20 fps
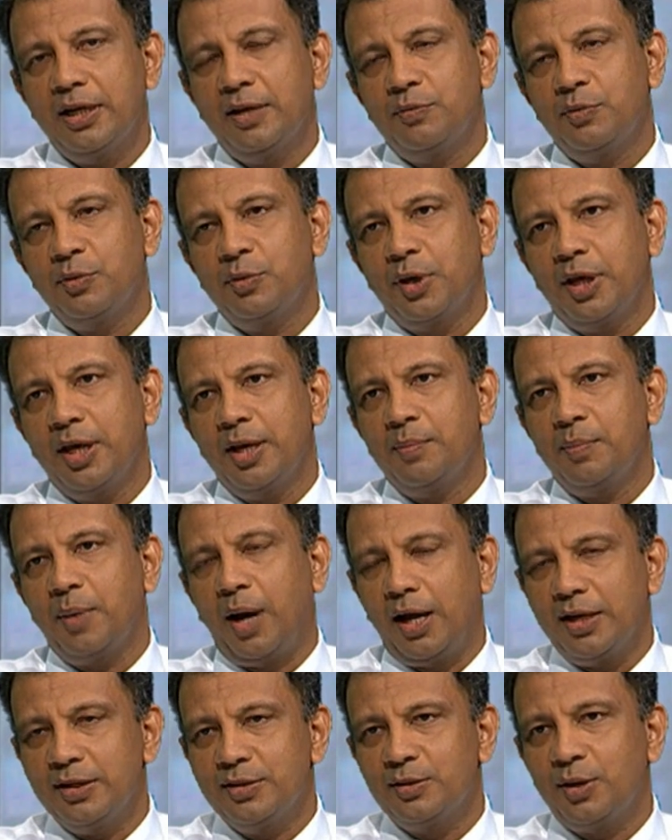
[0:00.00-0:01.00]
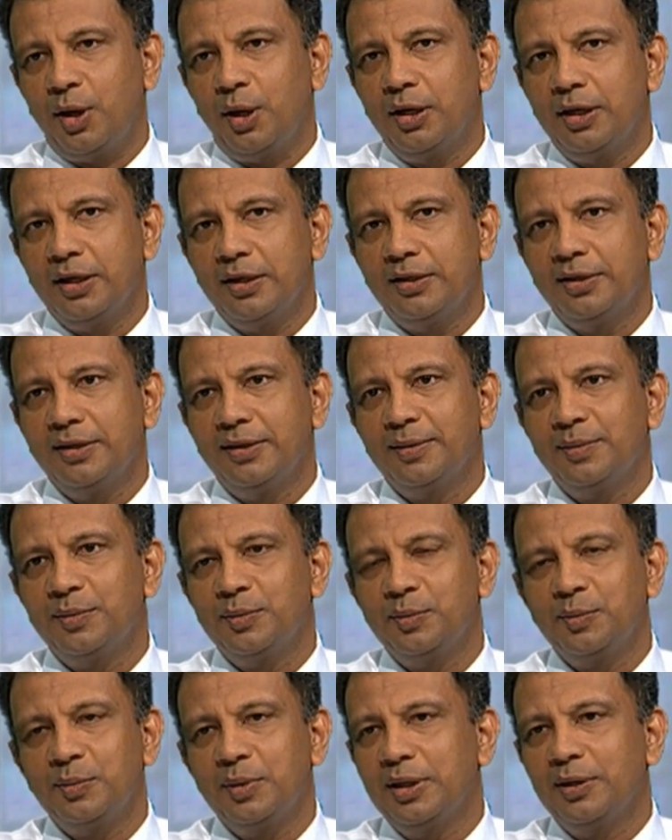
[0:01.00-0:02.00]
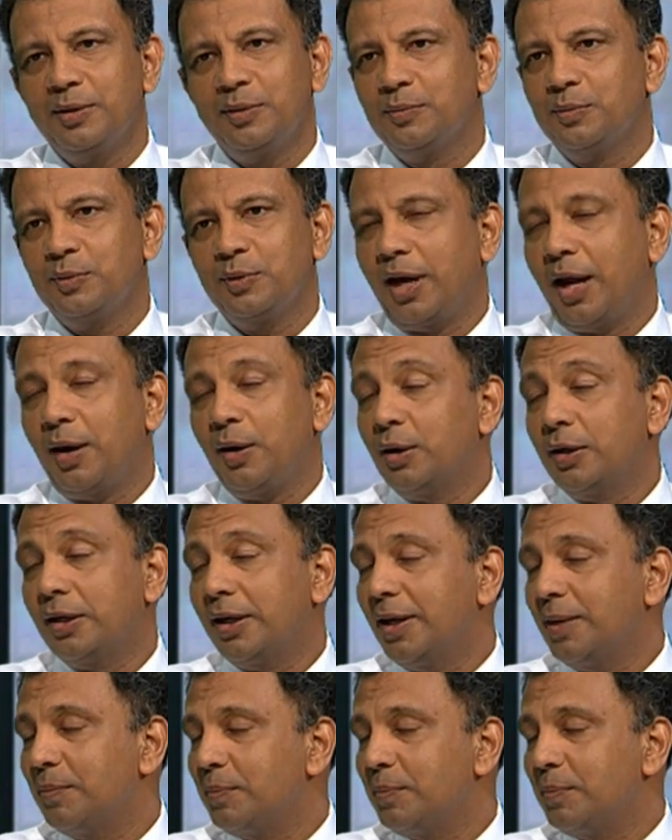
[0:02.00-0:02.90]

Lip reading: you keep eyes on it, you cannot keep it